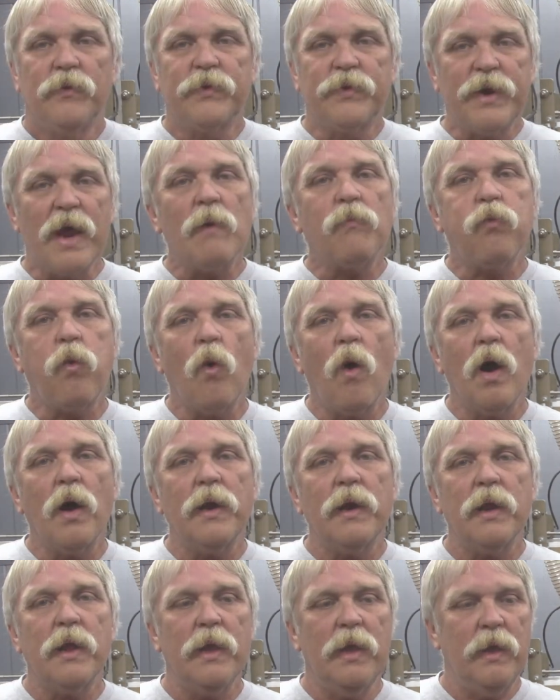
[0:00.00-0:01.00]
Step
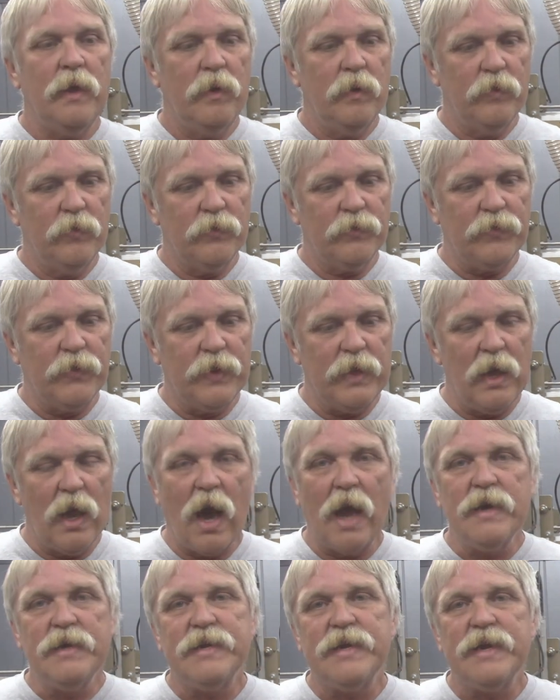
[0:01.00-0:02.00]
one is the
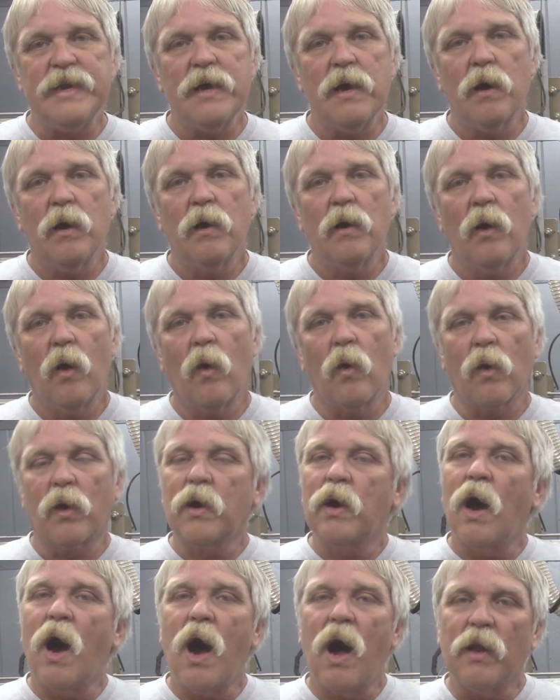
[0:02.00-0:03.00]
idea or
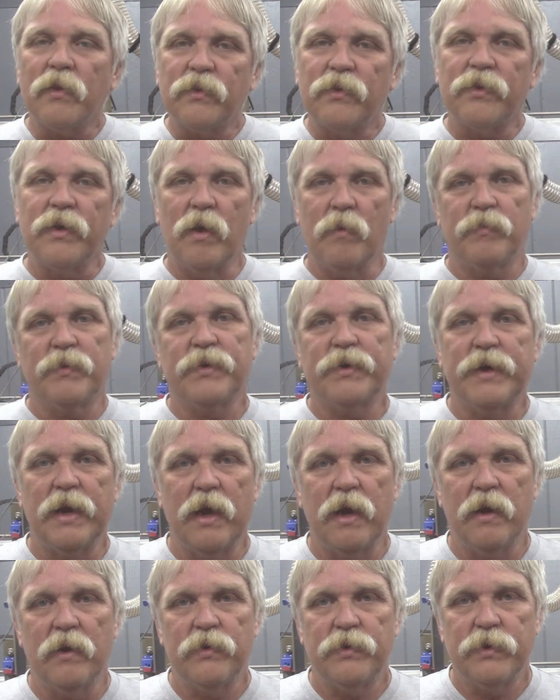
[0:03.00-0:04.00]
concept
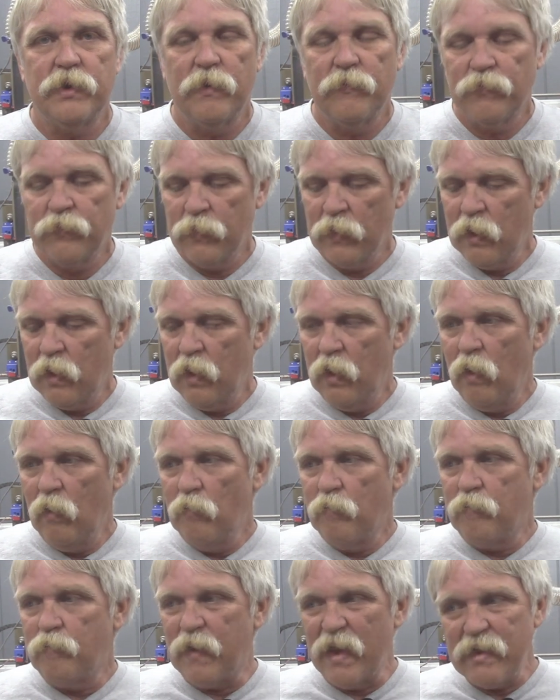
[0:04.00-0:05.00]
stage.
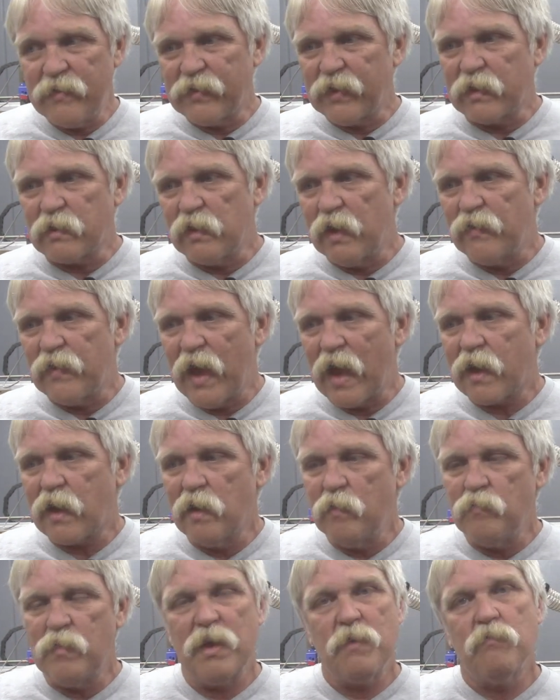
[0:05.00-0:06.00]
Basically, that
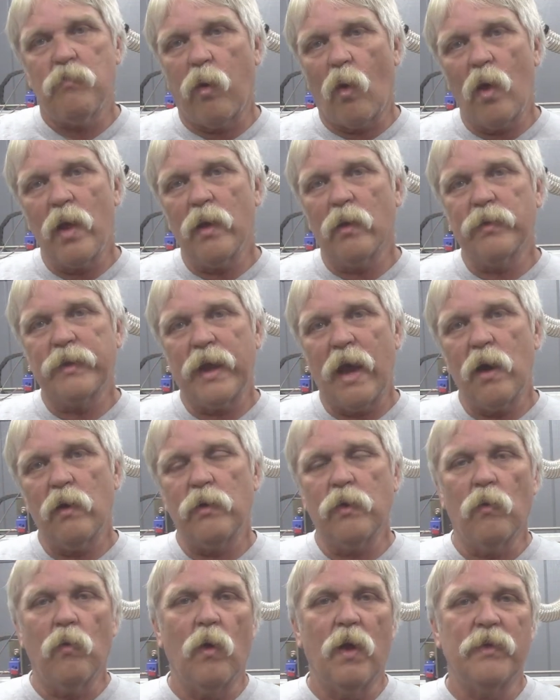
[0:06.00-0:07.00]
can be boiled
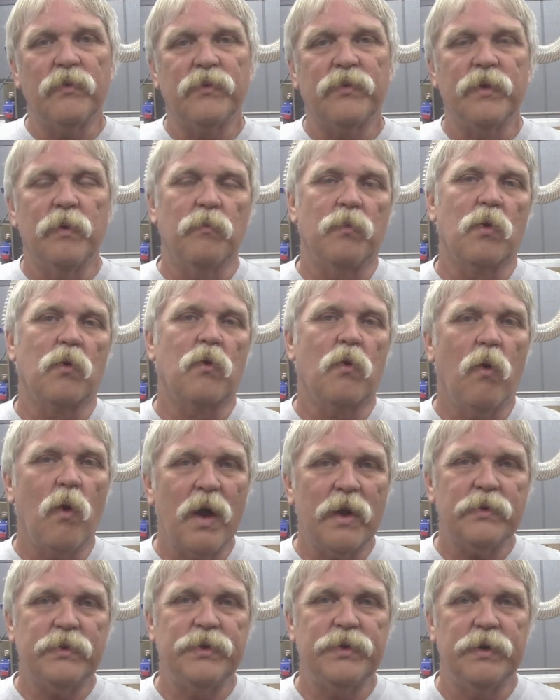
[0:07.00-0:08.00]
down to one simple
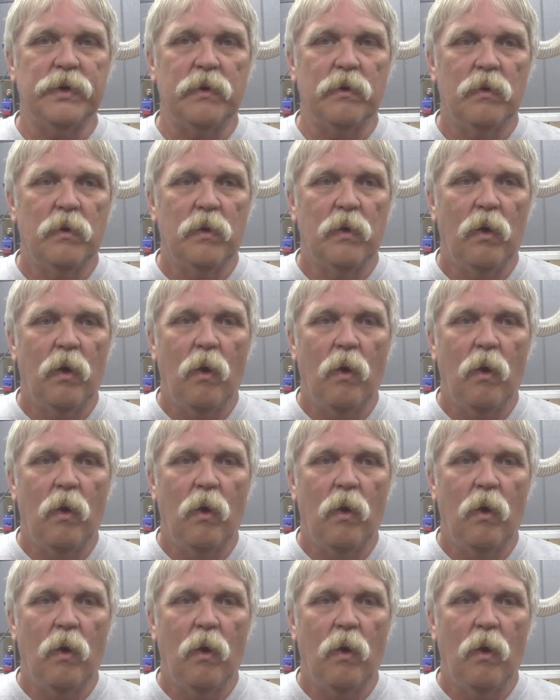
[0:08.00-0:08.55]
question.